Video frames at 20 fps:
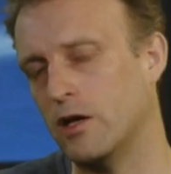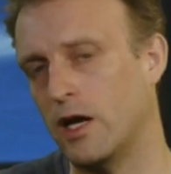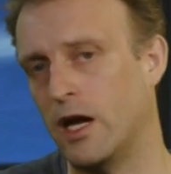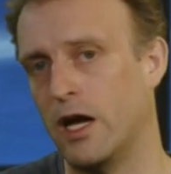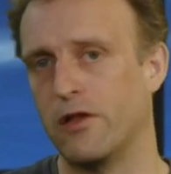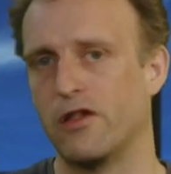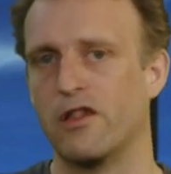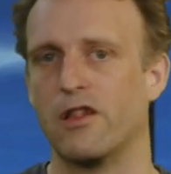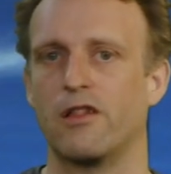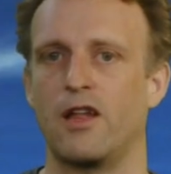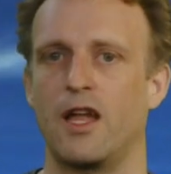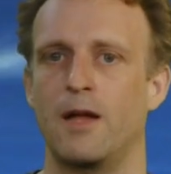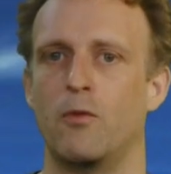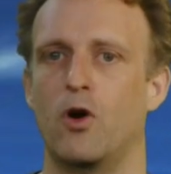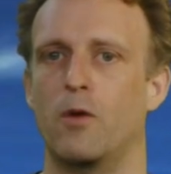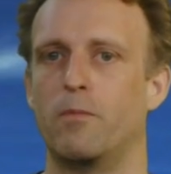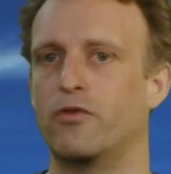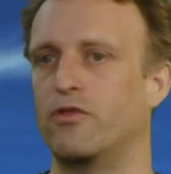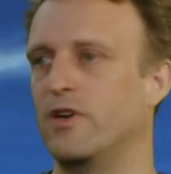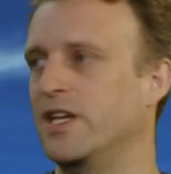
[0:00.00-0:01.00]
has the same
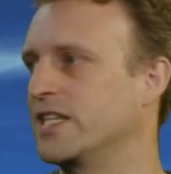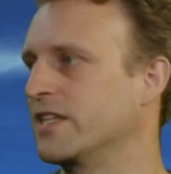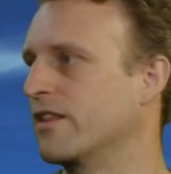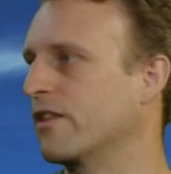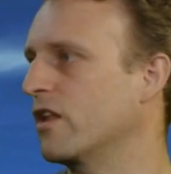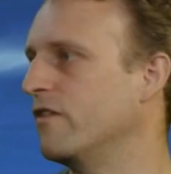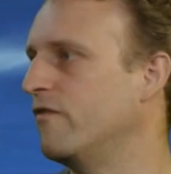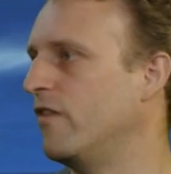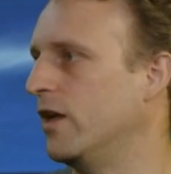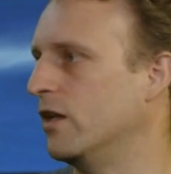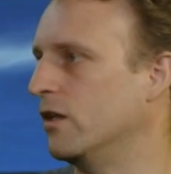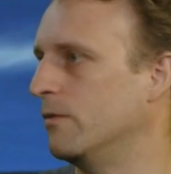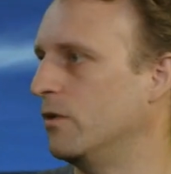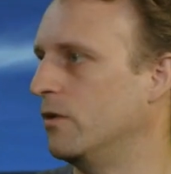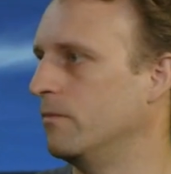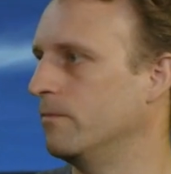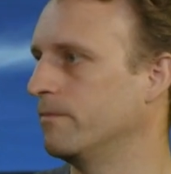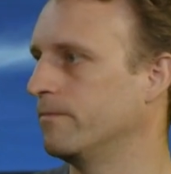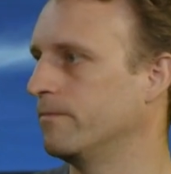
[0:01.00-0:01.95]
operations available.